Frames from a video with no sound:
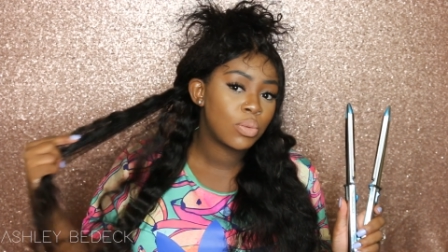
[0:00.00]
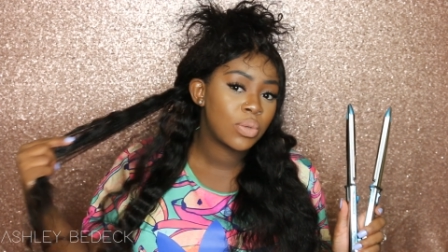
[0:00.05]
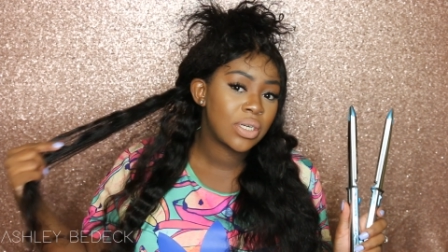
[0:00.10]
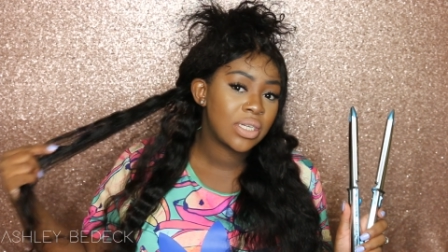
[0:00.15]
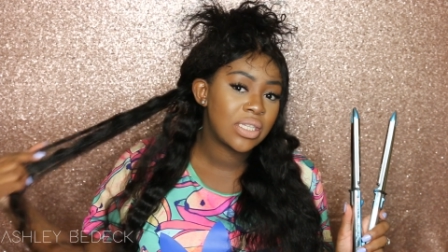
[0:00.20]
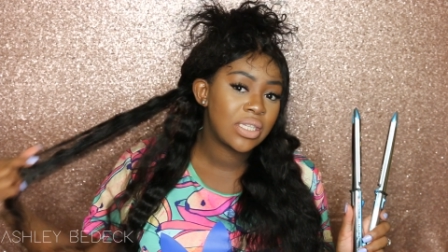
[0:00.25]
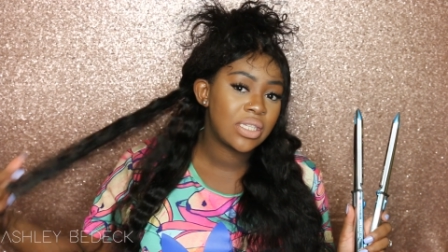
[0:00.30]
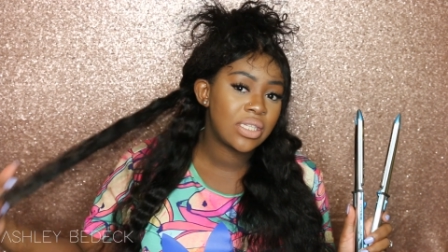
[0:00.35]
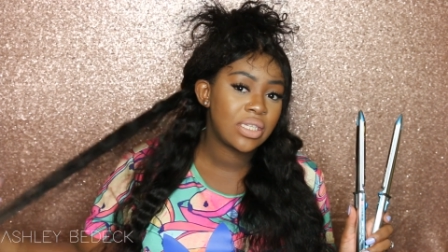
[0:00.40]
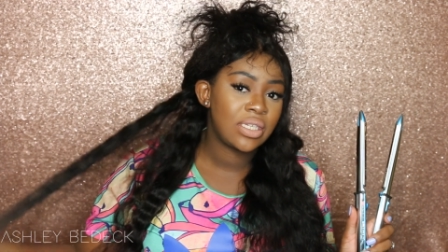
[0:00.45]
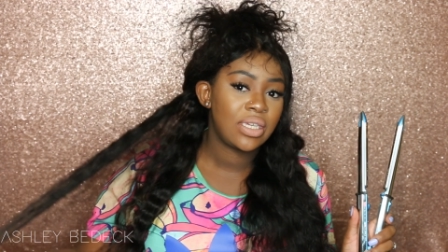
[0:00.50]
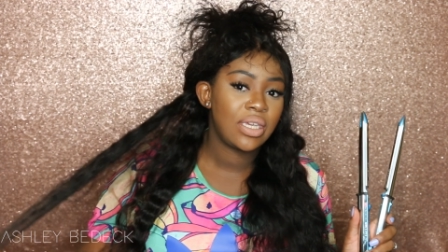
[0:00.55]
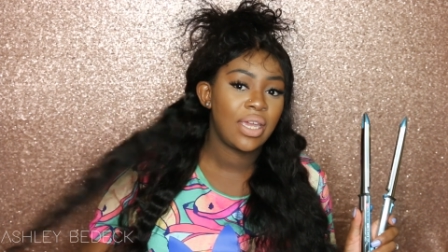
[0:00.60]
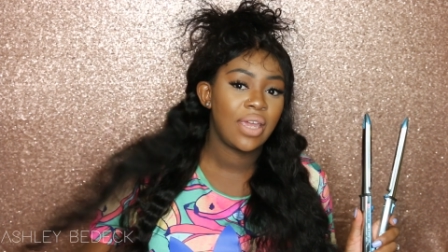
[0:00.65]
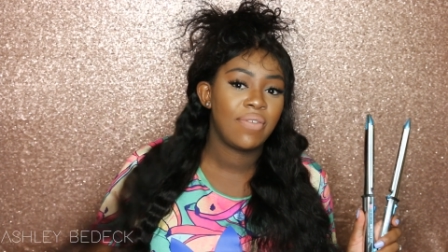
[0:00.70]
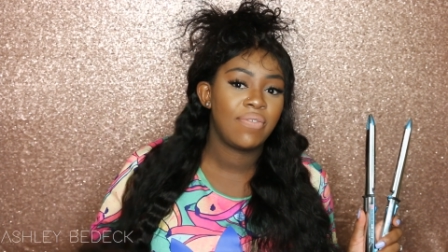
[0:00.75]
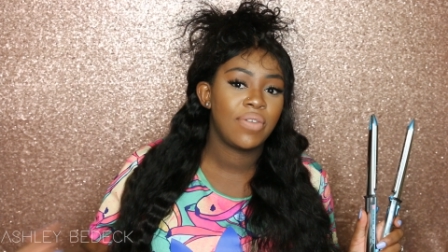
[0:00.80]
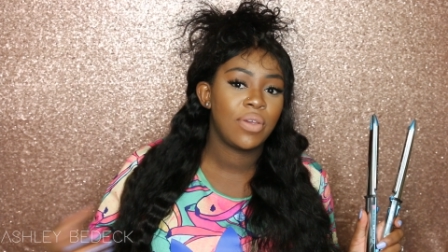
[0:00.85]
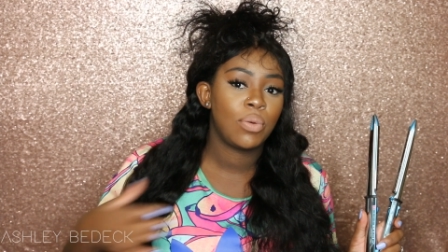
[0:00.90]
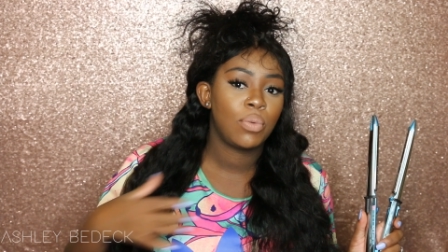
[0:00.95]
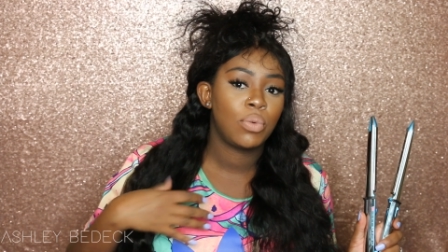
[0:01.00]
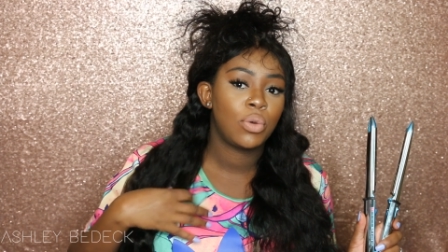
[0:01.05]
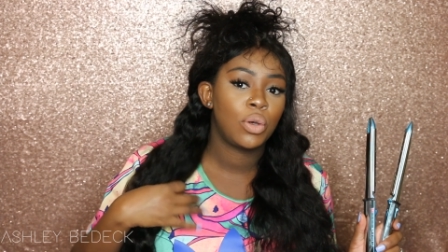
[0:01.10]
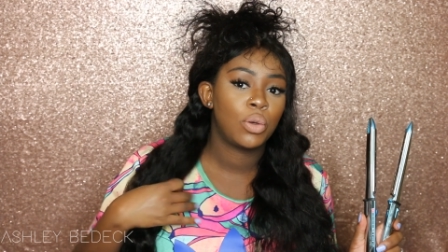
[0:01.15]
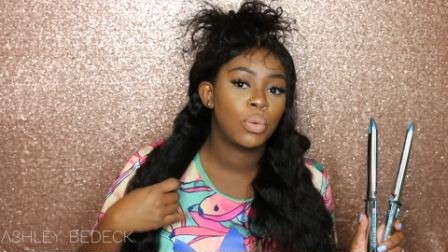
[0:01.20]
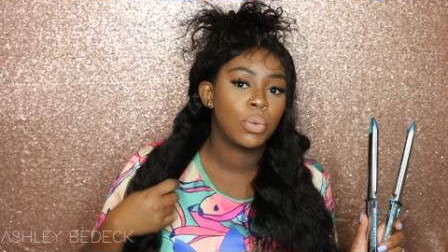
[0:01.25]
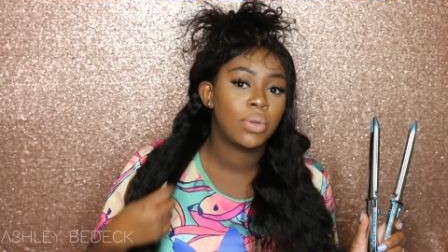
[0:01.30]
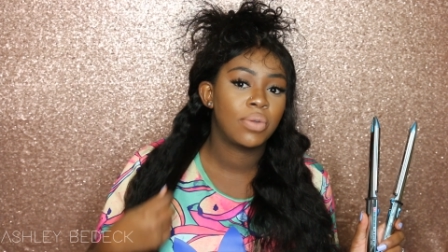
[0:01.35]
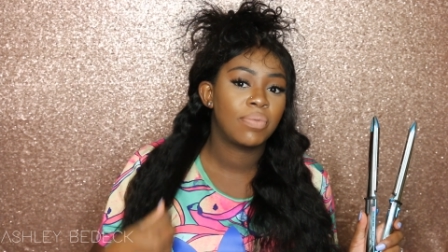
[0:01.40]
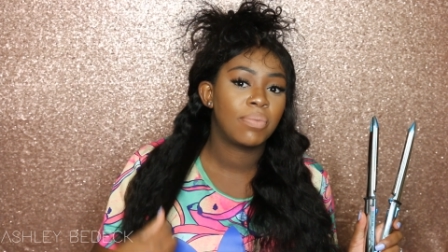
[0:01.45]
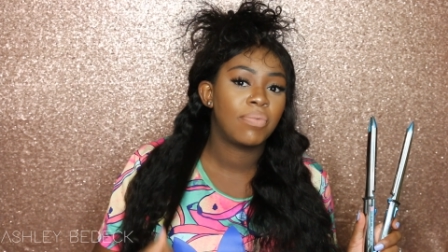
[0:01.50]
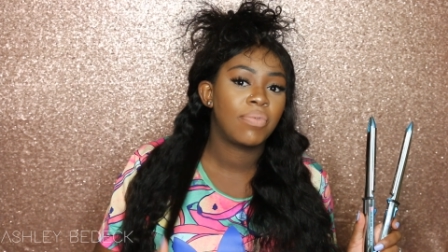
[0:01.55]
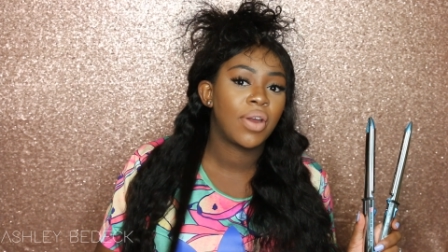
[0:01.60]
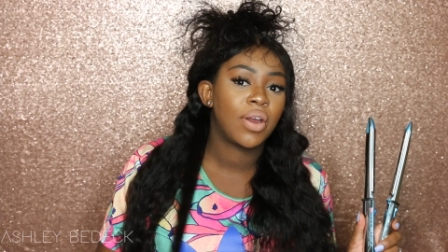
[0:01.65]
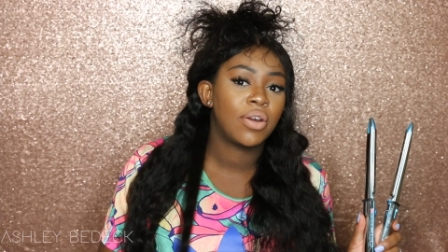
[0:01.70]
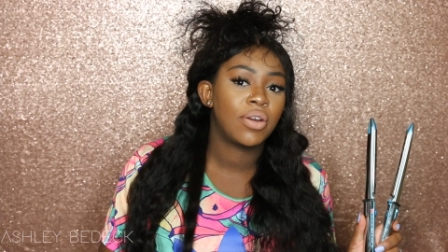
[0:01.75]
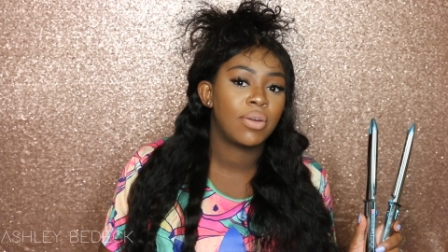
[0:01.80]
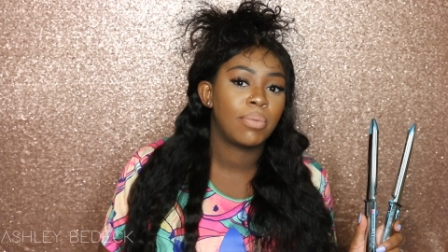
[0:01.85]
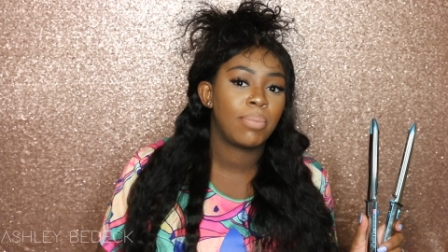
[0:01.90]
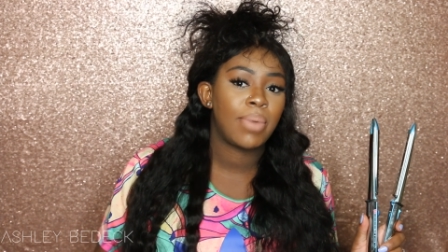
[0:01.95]
want to see if it will
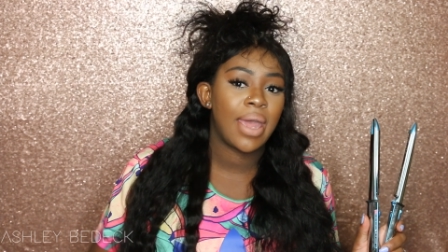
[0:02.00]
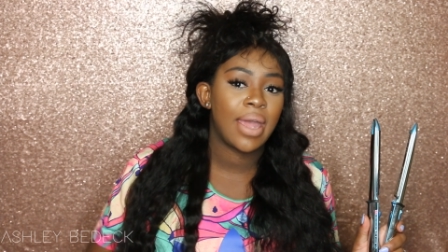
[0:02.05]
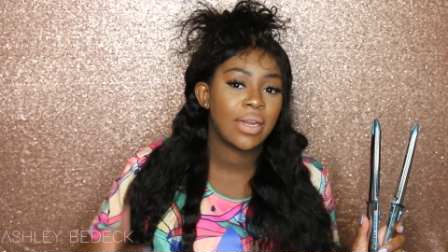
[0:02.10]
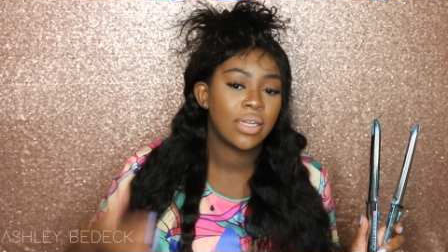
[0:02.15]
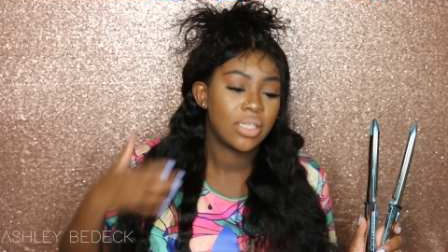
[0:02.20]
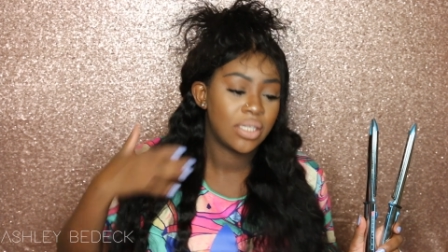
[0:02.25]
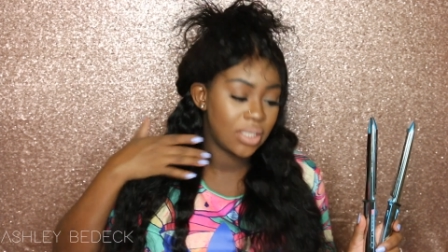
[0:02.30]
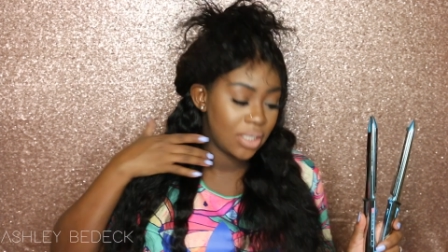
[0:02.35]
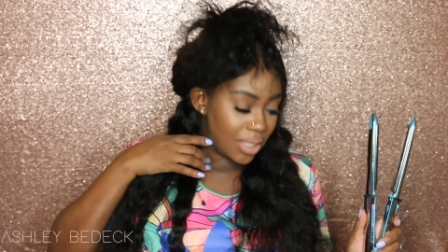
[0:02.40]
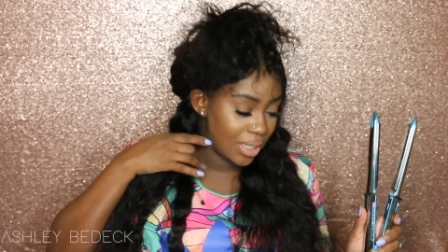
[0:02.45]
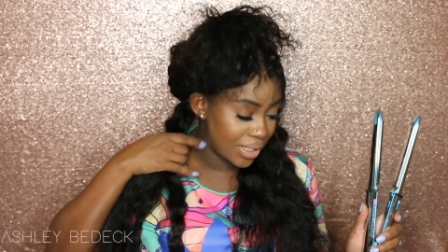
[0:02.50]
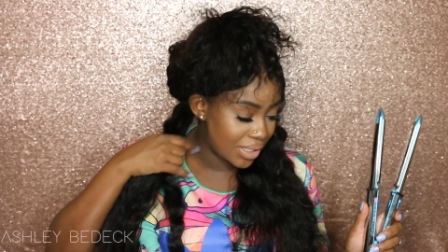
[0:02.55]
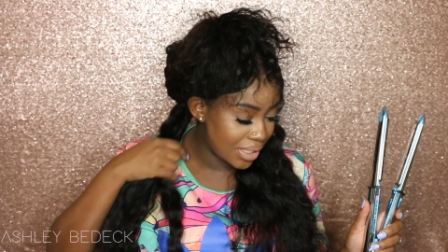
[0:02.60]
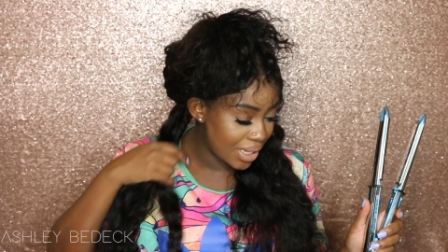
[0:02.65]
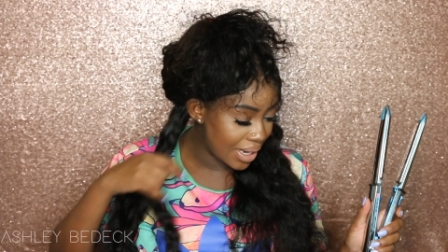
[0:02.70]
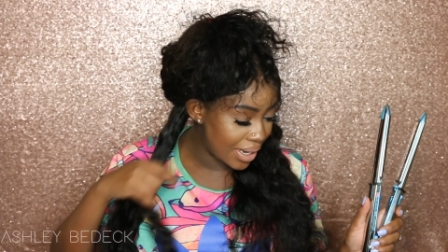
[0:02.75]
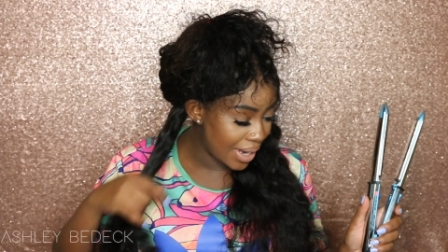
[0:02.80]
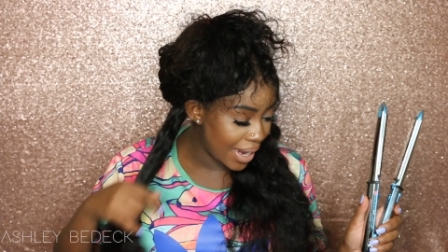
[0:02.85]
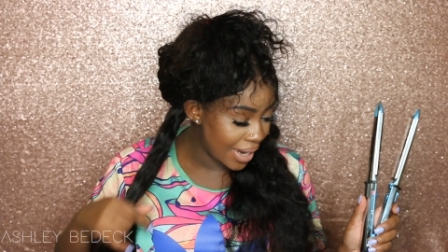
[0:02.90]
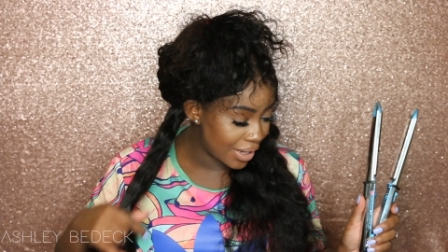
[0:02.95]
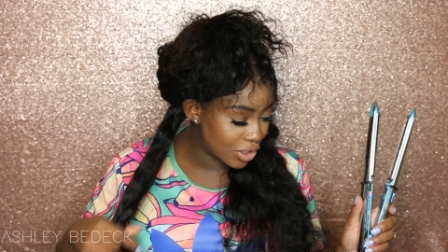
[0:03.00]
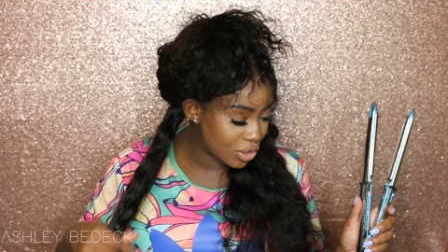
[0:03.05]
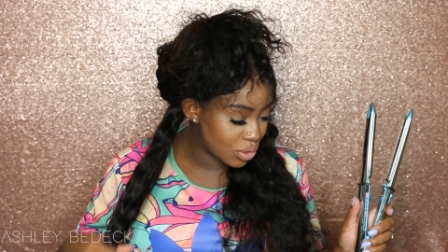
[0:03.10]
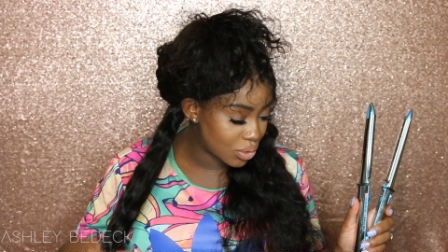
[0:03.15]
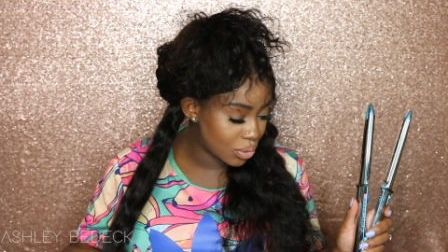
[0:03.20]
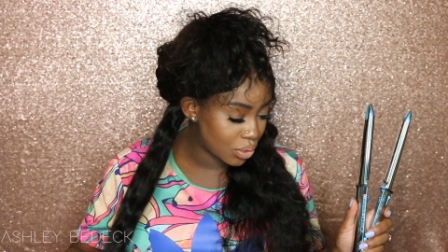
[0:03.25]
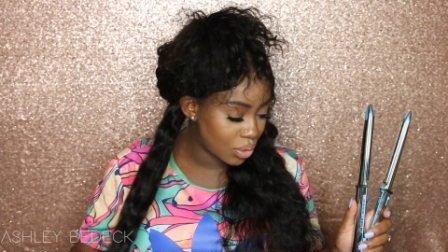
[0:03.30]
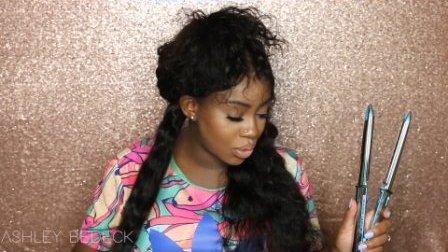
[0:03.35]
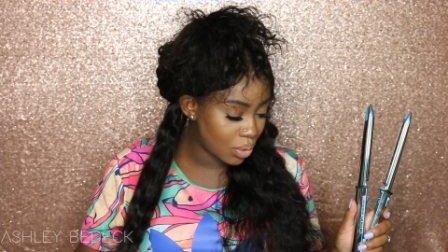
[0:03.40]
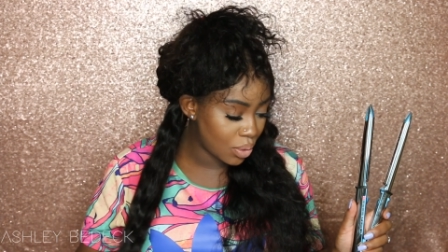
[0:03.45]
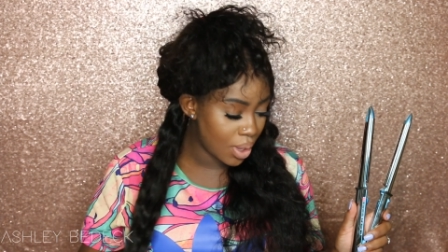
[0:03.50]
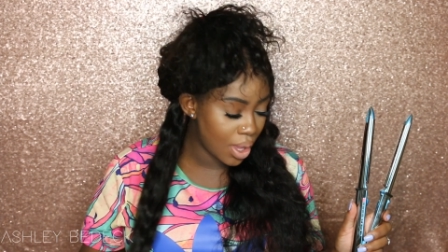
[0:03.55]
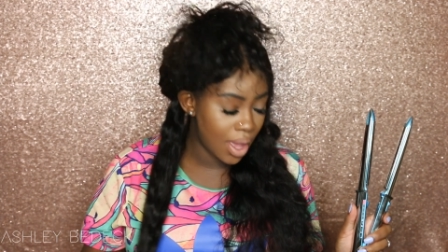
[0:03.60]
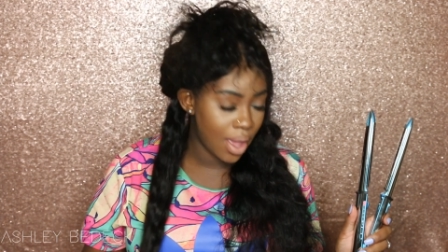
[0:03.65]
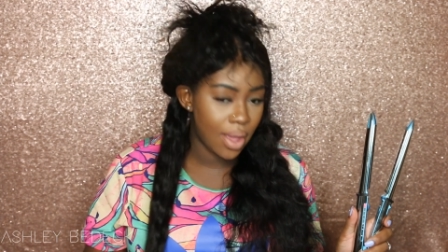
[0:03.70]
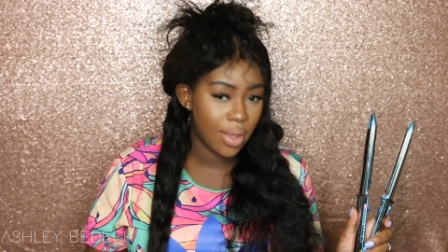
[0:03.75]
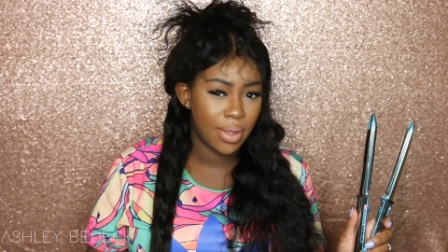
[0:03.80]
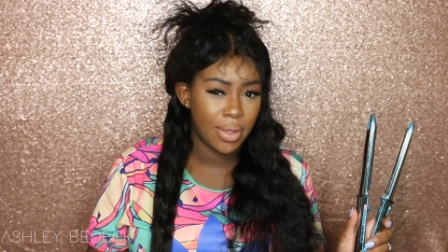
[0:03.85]
revert back to its natural